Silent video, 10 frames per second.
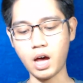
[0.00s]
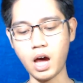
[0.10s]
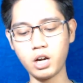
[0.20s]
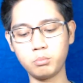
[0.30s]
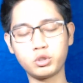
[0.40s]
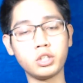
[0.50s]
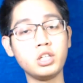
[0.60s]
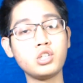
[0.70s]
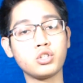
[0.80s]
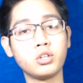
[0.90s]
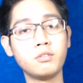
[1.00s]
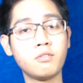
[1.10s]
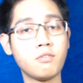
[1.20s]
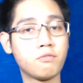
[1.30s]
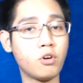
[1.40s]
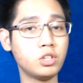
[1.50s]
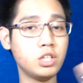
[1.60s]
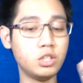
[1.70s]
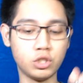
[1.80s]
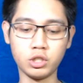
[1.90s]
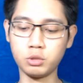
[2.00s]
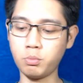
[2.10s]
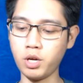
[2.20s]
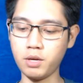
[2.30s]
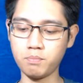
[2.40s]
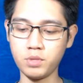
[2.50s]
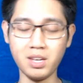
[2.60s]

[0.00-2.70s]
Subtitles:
Arab Tradition for the initial spray